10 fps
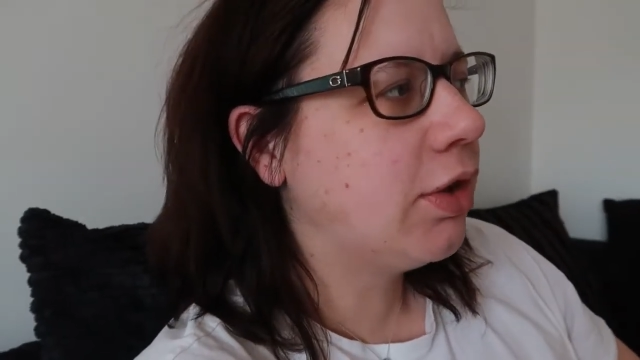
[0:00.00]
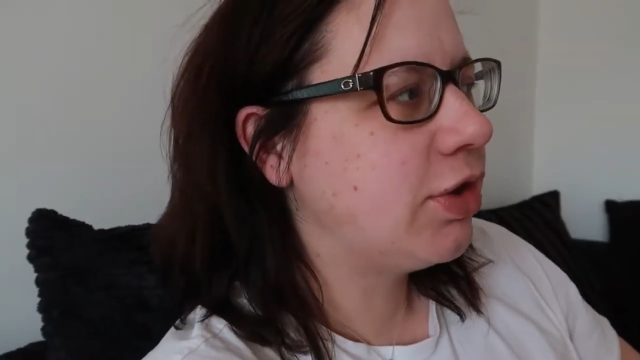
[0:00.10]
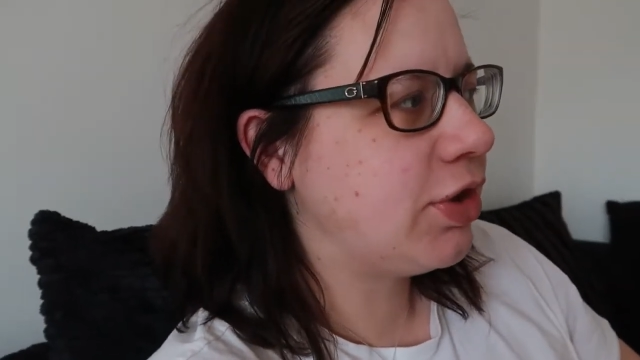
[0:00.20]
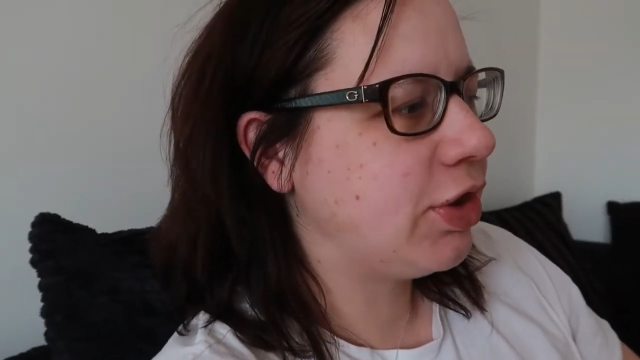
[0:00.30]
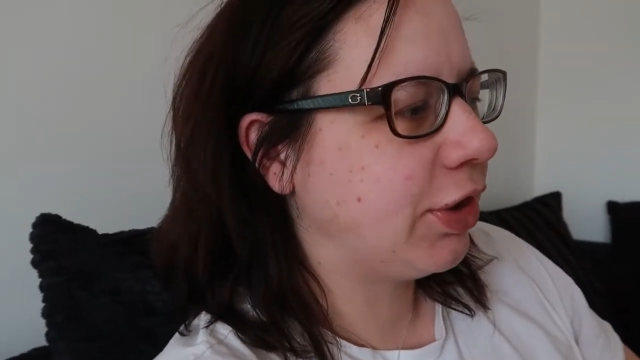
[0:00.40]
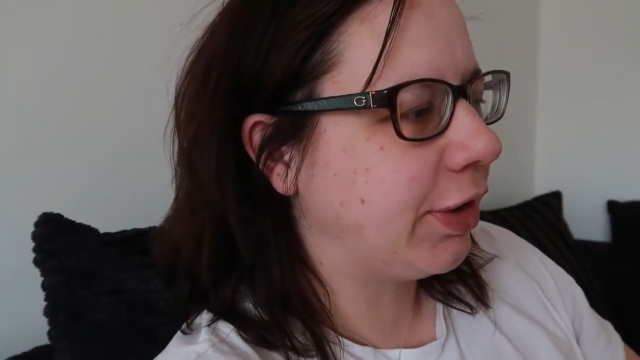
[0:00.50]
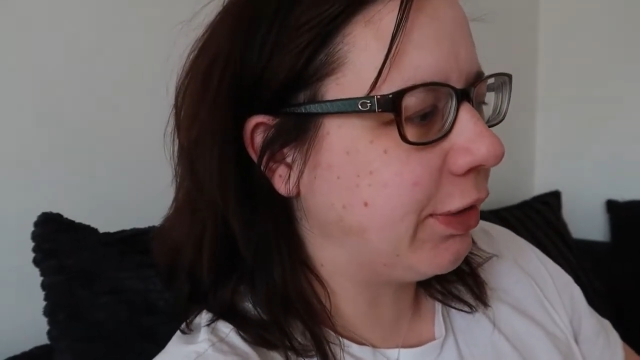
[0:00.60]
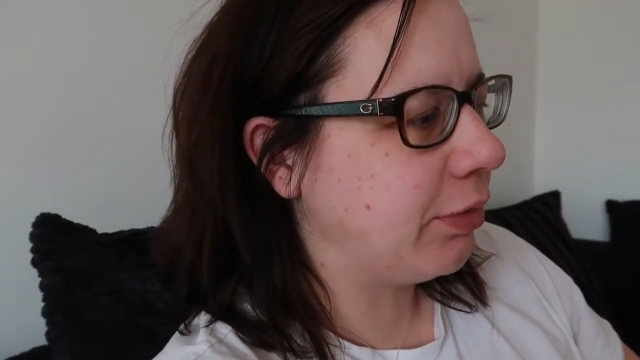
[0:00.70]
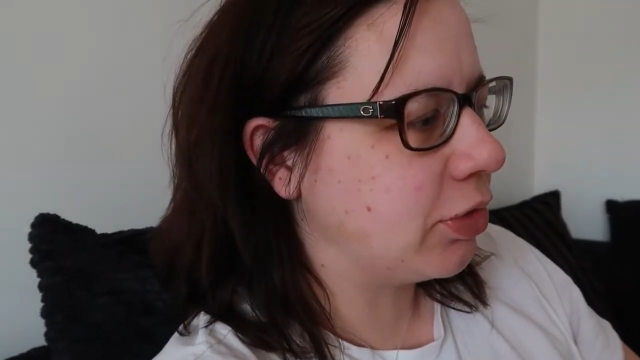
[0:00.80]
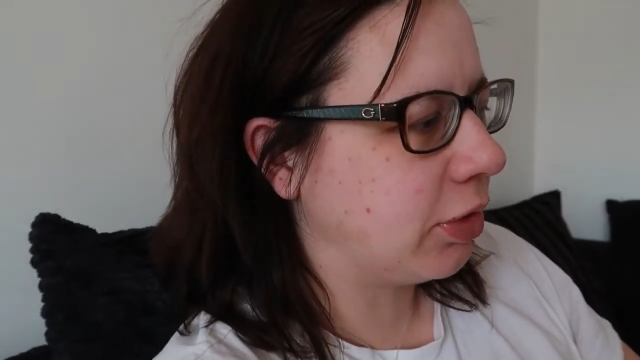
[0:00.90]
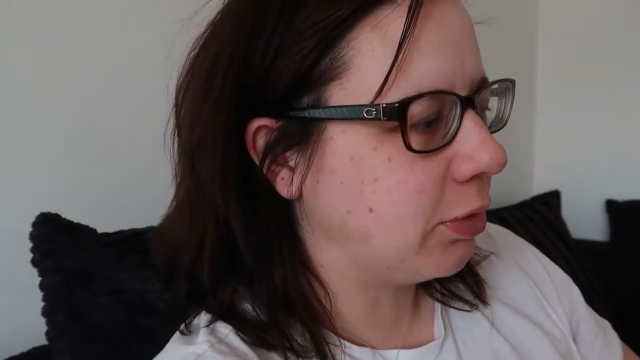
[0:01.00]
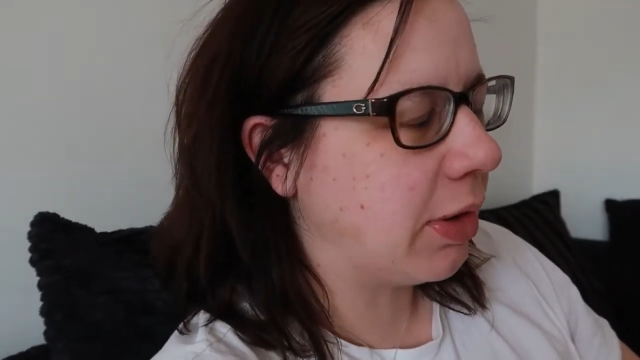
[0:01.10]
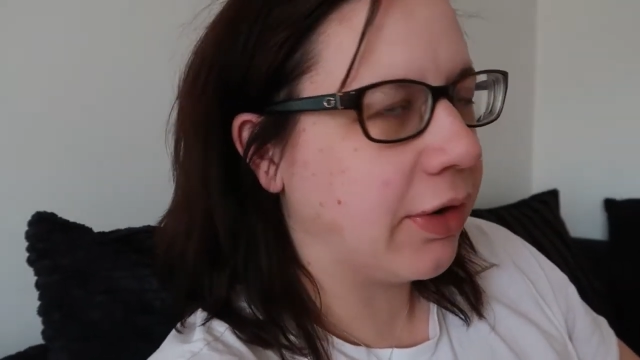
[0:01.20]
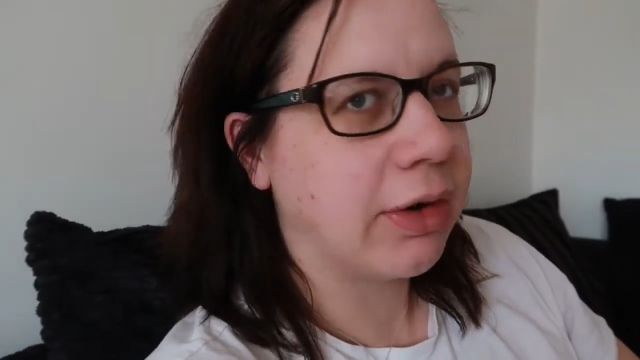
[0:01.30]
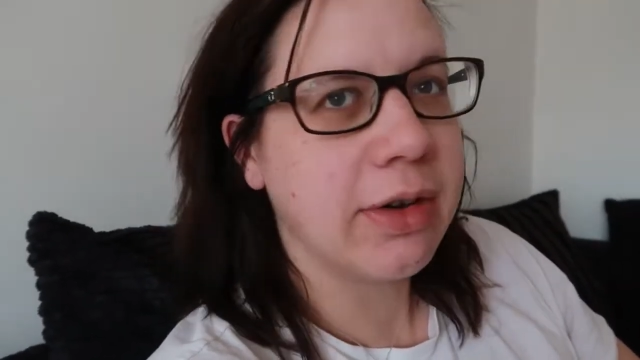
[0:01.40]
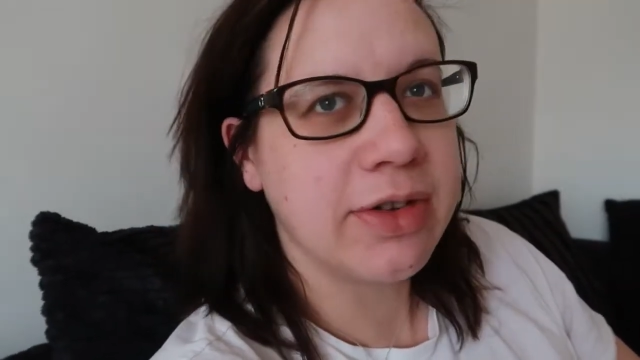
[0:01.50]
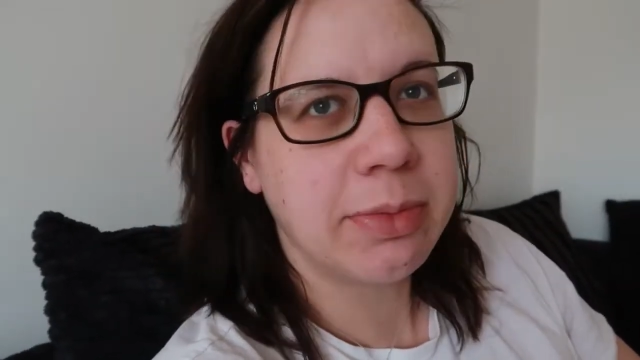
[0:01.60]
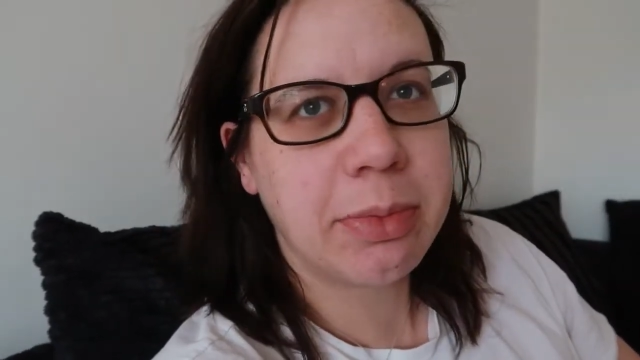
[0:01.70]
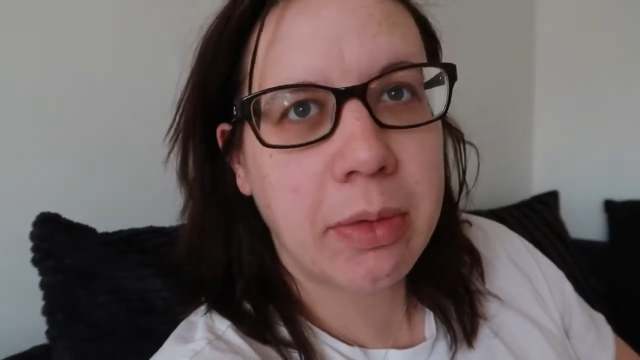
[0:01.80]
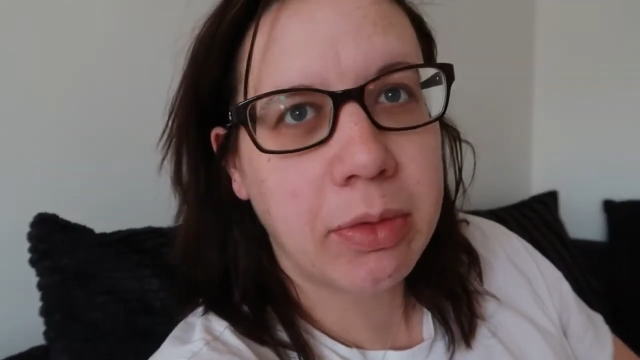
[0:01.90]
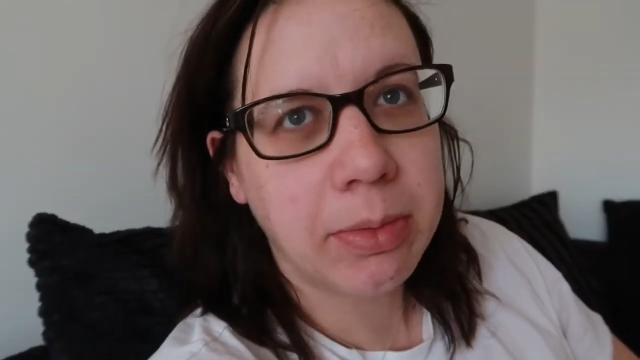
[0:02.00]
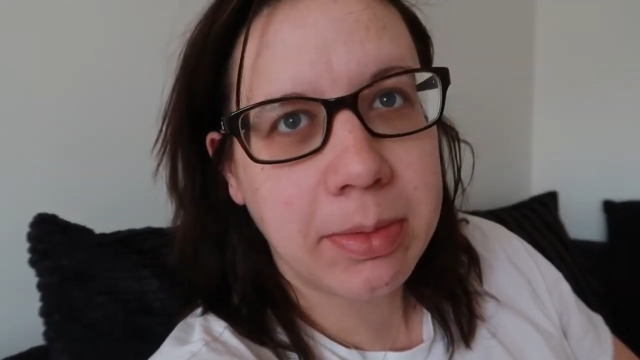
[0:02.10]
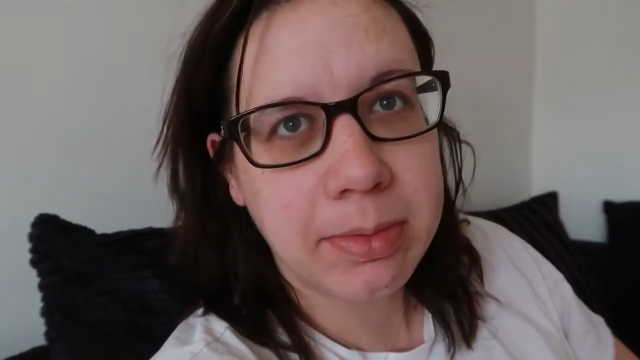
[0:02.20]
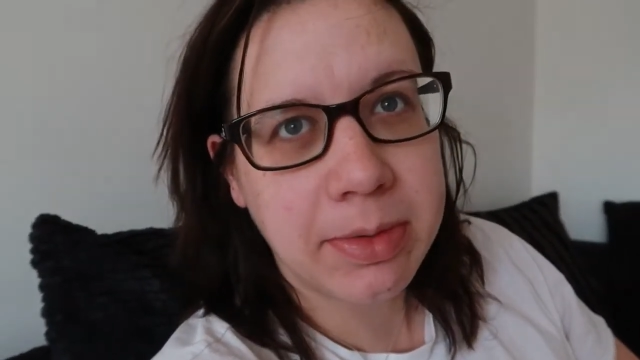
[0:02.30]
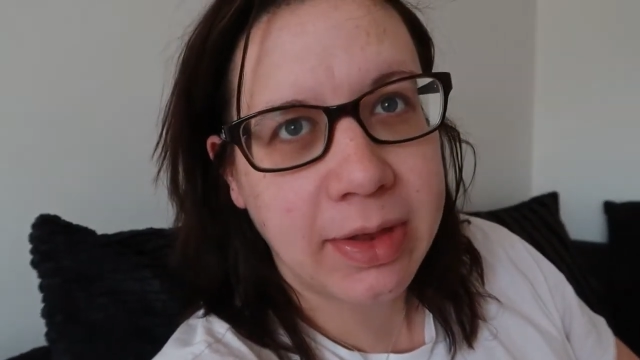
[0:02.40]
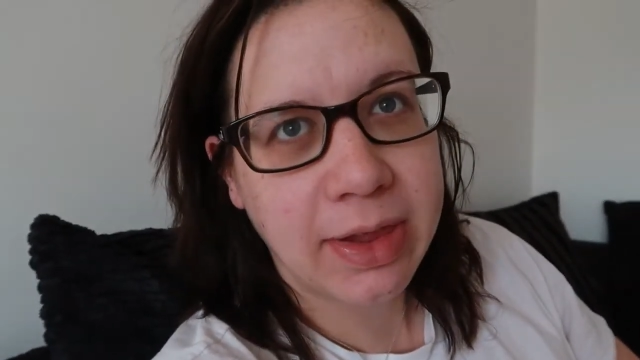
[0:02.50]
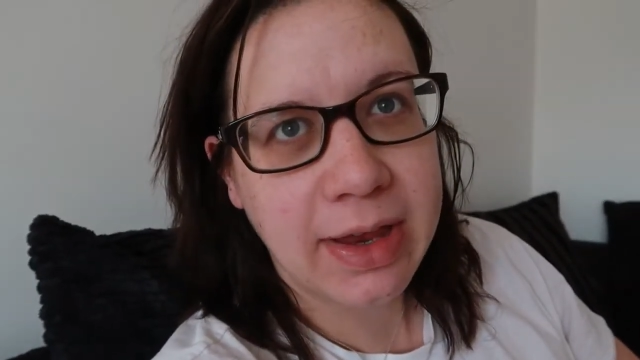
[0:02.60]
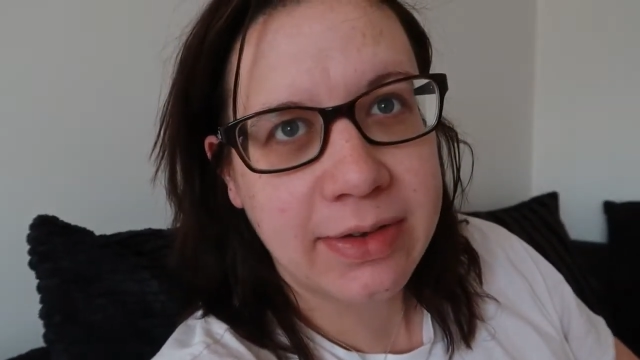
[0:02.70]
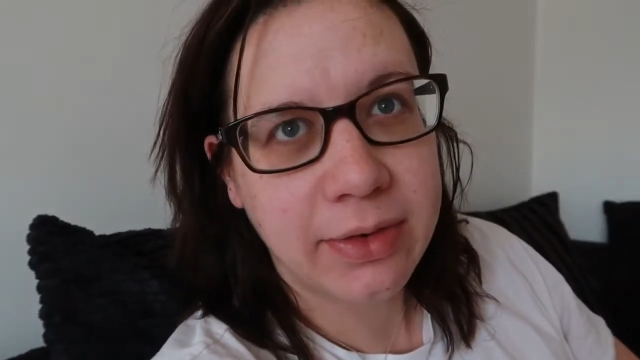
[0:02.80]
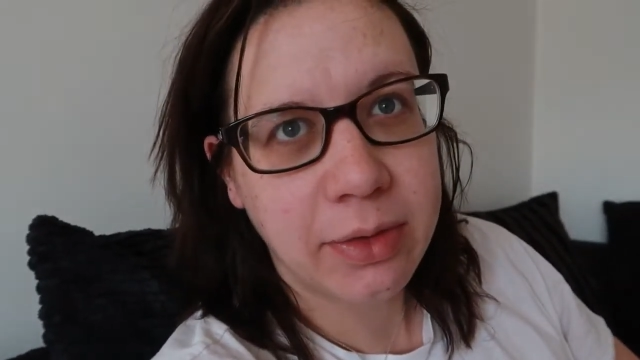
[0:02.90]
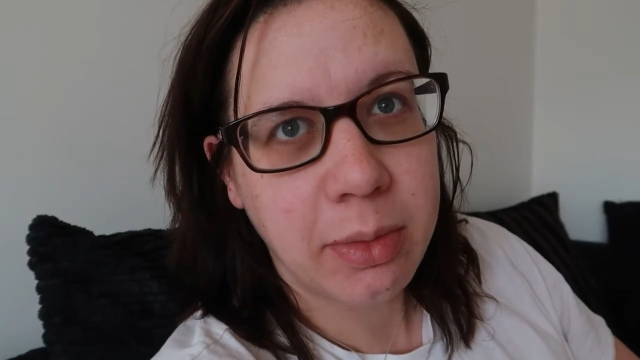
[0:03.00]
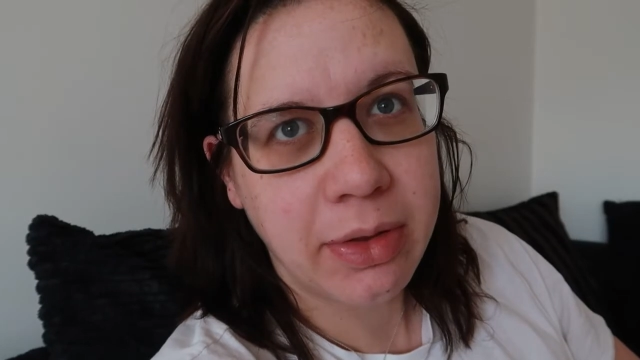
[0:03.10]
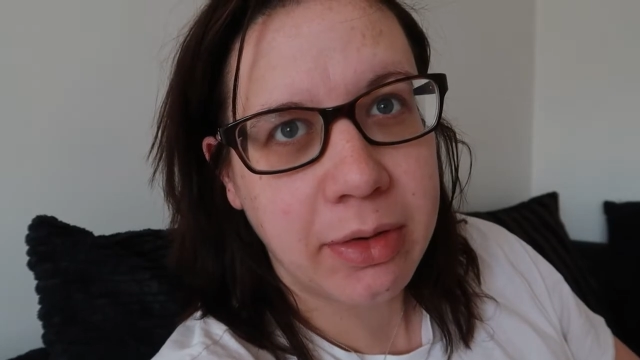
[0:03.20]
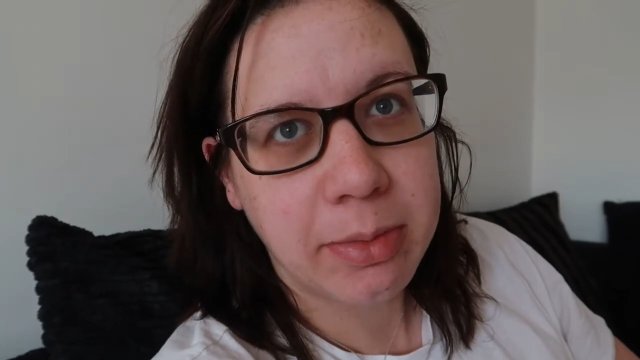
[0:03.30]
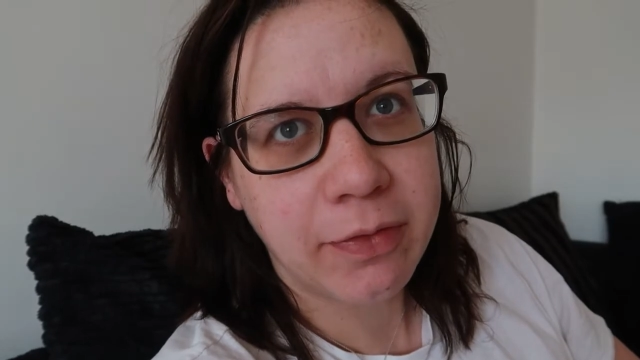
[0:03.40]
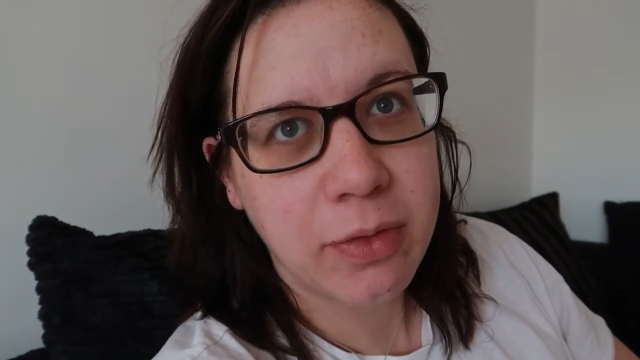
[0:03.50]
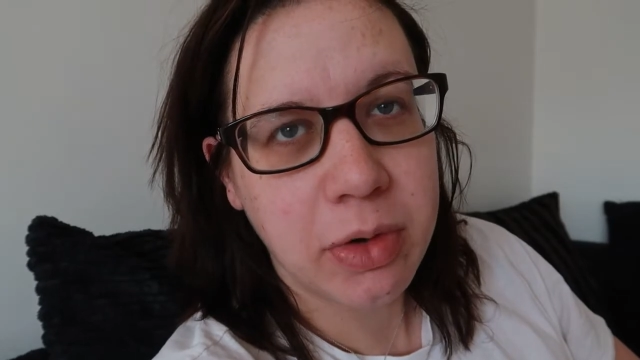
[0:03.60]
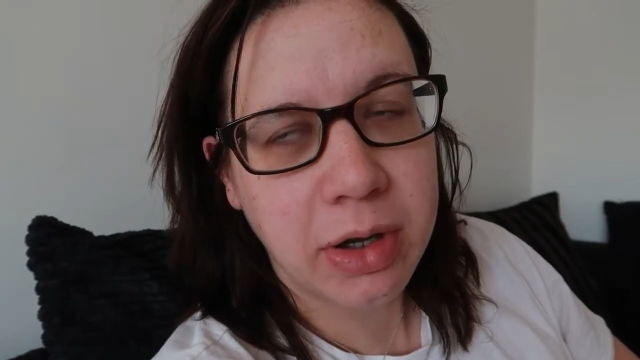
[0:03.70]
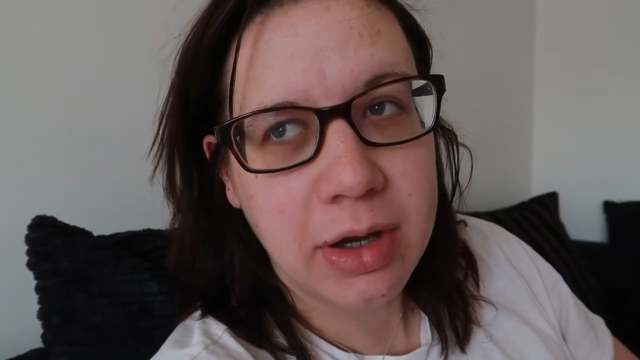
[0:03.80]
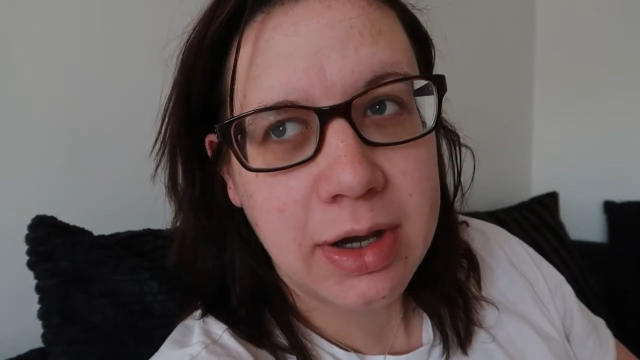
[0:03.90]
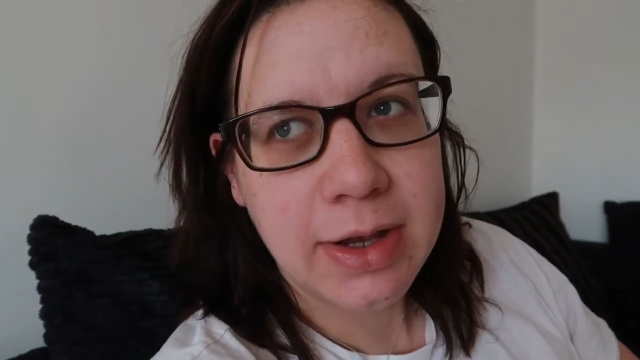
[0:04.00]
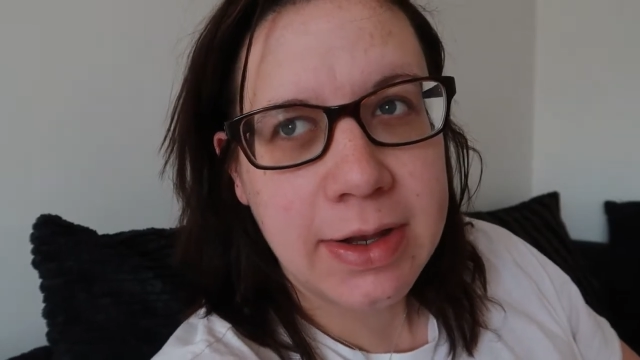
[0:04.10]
Just chilling out, enjoying the weather because probably be the last of the weather before